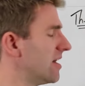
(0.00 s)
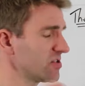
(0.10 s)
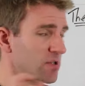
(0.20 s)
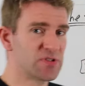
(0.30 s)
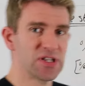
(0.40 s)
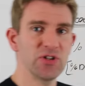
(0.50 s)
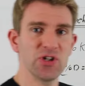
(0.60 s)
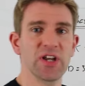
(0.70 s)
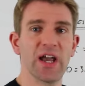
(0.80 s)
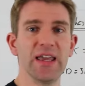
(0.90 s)
so
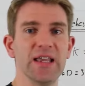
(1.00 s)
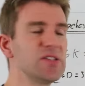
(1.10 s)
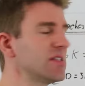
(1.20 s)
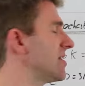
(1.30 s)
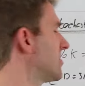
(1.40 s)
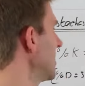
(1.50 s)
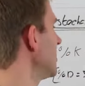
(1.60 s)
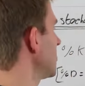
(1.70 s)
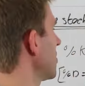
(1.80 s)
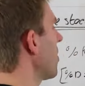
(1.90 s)
percentage k is this
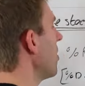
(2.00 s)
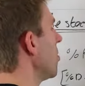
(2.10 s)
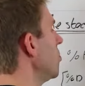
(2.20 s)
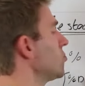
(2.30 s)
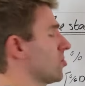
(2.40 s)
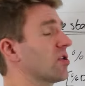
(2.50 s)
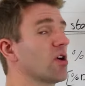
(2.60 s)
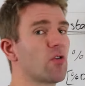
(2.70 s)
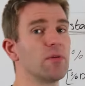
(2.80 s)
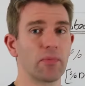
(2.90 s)
it's the close or the
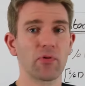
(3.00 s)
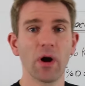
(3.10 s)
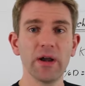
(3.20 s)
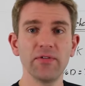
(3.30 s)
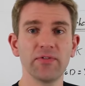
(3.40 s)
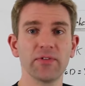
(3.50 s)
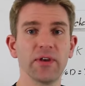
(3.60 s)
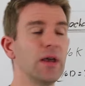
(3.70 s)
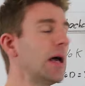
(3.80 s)
current price